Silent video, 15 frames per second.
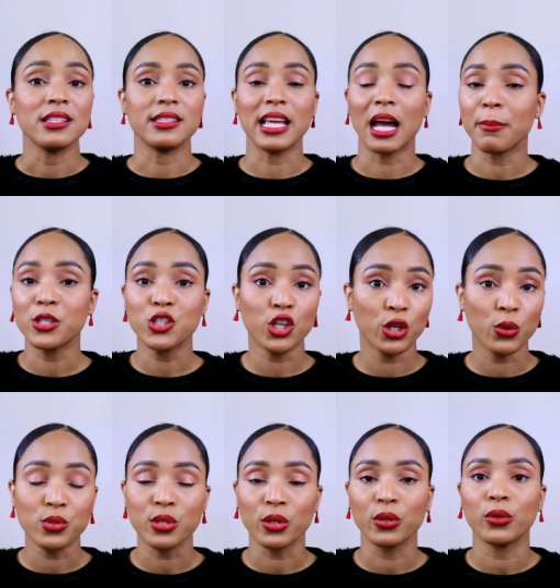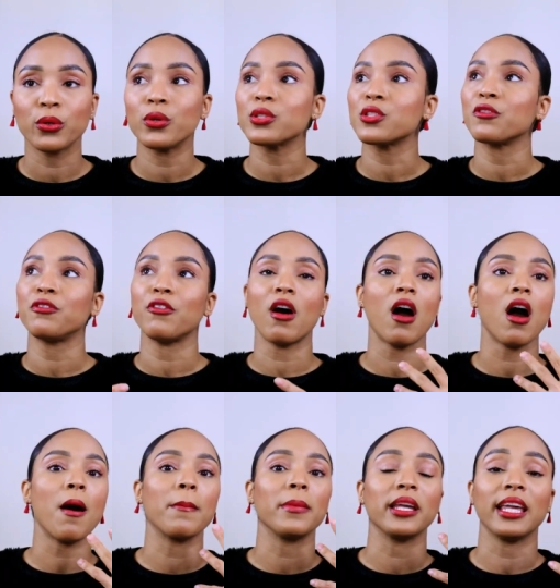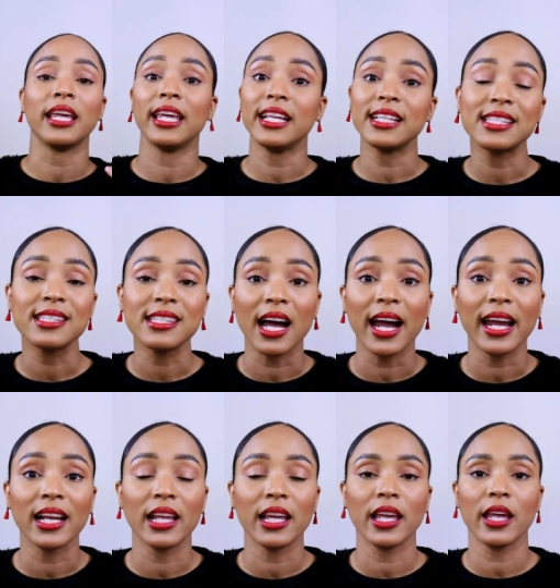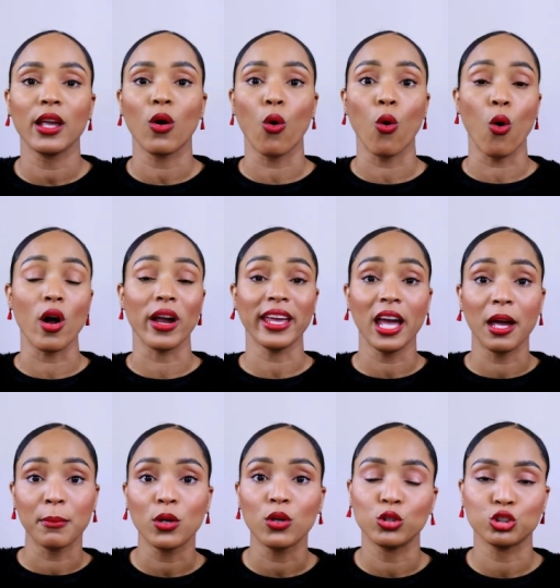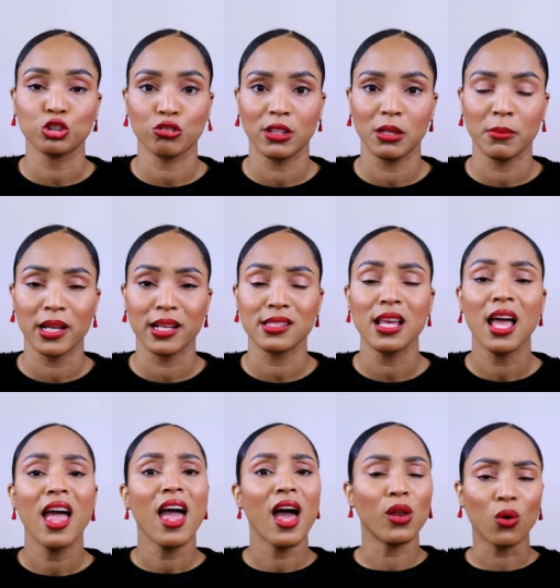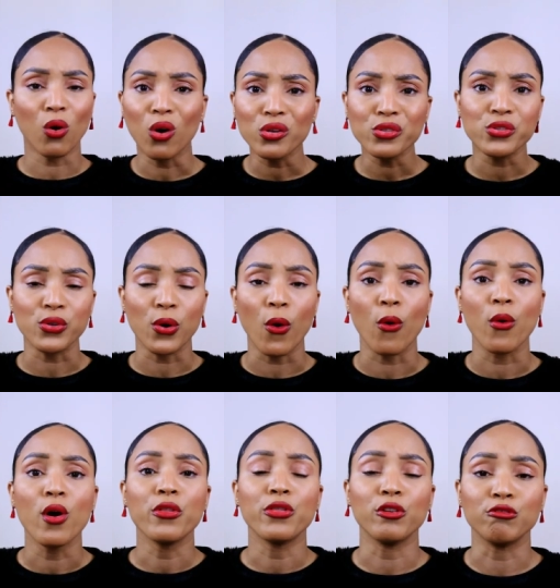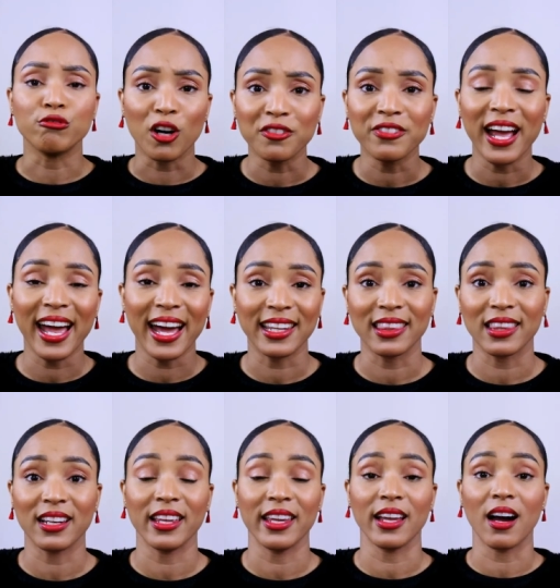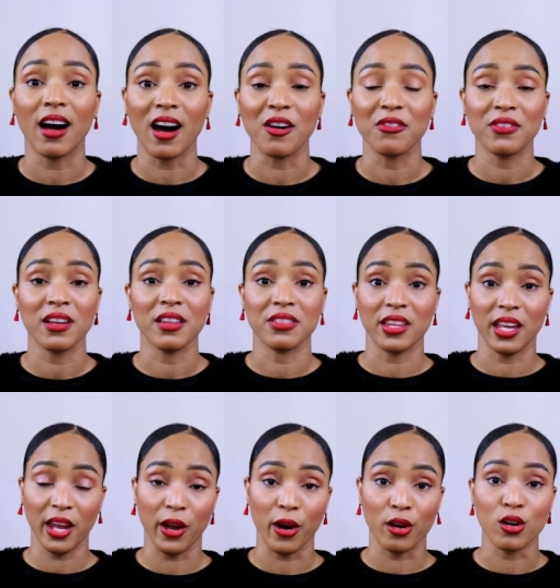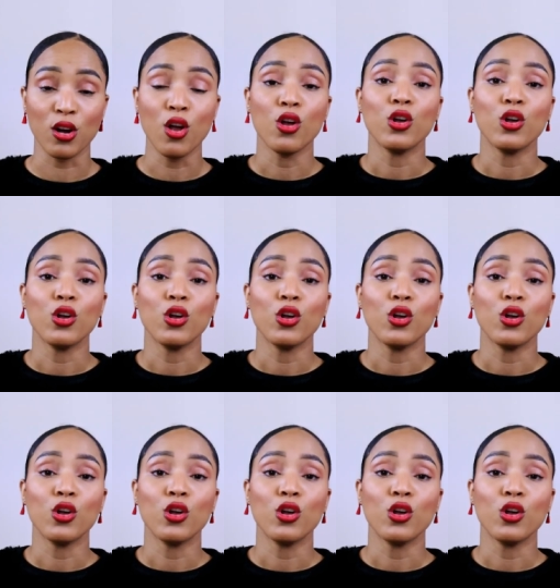damaged cuticles from heat styling or chemical treatments, and also the rough handling of the hair.